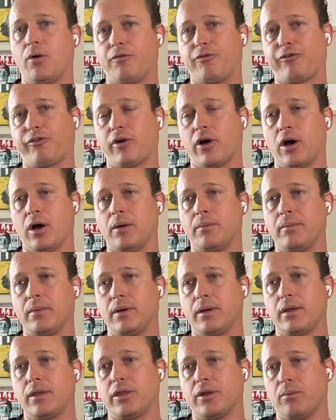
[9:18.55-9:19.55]
from
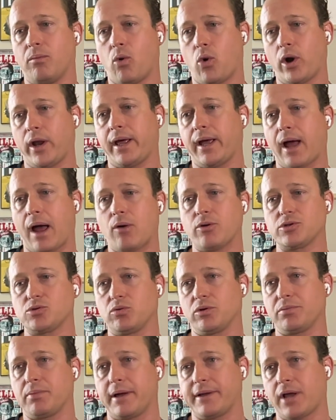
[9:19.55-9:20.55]
the morning I
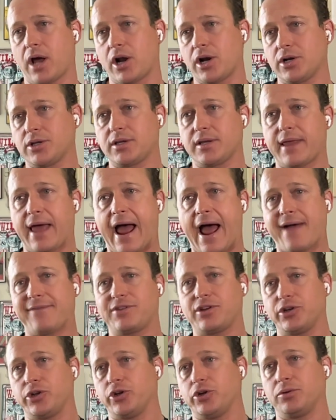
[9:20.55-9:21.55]
was with my daughter to the
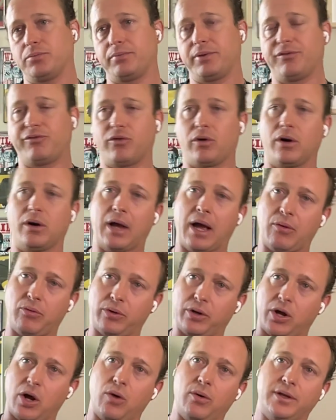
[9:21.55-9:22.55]
afternoon before I
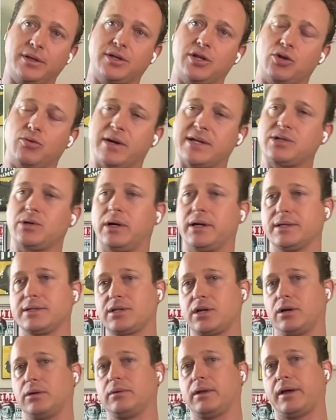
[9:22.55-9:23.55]
would go into the restaurant and
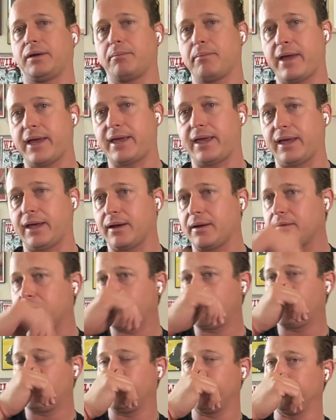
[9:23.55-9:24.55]
start like making
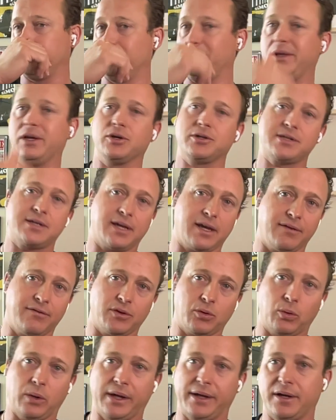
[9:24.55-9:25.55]
meals to give
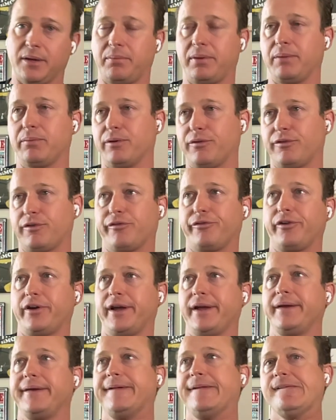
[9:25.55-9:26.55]
away to people for
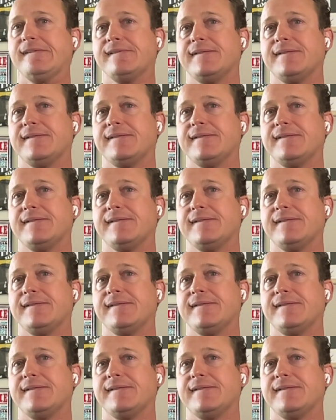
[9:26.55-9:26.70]
free.